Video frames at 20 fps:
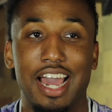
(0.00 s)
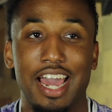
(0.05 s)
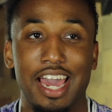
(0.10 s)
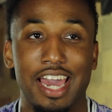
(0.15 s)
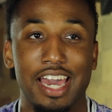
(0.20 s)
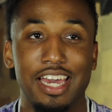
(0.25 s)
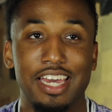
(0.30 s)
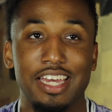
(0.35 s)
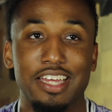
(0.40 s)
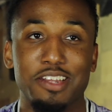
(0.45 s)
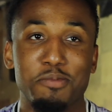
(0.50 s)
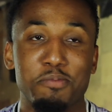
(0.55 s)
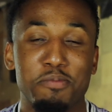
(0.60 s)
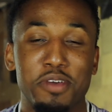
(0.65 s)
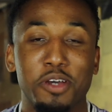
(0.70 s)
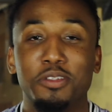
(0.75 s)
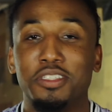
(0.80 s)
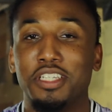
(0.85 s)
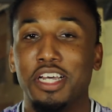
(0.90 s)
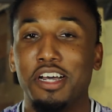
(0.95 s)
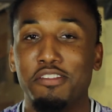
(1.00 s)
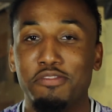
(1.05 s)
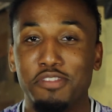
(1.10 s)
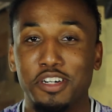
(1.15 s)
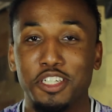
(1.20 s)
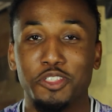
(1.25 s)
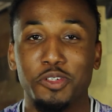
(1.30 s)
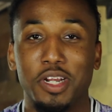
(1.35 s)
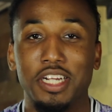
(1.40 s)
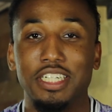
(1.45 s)
I had built up
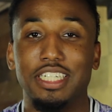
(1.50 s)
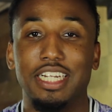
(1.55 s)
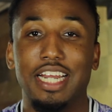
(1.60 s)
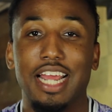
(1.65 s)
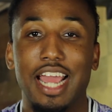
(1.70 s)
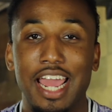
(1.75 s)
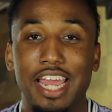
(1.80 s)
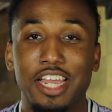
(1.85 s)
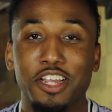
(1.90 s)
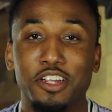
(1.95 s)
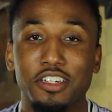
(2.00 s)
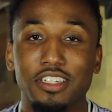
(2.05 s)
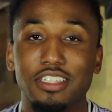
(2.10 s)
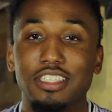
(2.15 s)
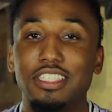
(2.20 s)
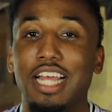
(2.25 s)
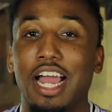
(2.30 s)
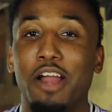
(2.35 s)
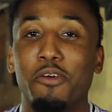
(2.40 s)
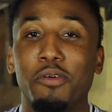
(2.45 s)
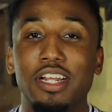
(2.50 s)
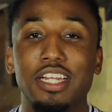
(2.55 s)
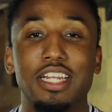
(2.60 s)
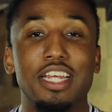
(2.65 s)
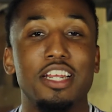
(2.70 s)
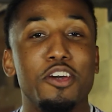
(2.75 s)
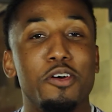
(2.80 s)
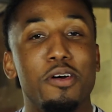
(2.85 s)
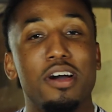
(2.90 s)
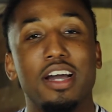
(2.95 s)
frustration and anger that I really
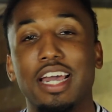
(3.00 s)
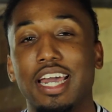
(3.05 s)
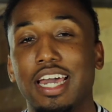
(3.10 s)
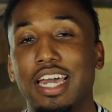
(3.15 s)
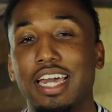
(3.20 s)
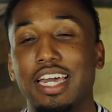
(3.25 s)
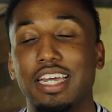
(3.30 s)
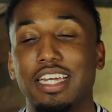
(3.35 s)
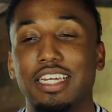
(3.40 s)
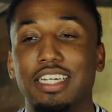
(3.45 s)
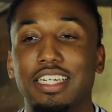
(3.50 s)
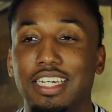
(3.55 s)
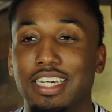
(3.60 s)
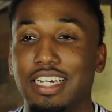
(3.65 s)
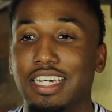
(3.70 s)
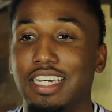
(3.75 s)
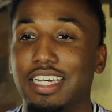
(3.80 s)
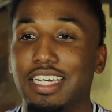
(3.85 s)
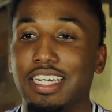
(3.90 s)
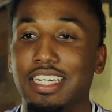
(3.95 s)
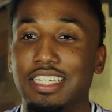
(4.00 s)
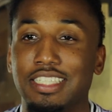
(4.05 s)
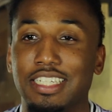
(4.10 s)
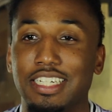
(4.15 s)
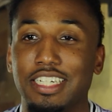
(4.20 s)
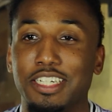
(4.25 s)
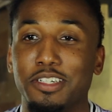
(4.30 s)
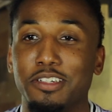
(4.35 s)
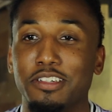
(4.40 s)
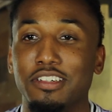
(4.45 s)
didn't know I had
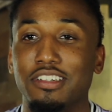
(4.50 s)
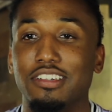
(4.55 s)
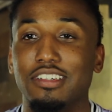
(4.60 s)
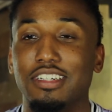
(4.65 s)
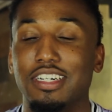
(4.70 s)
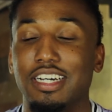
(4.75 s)
until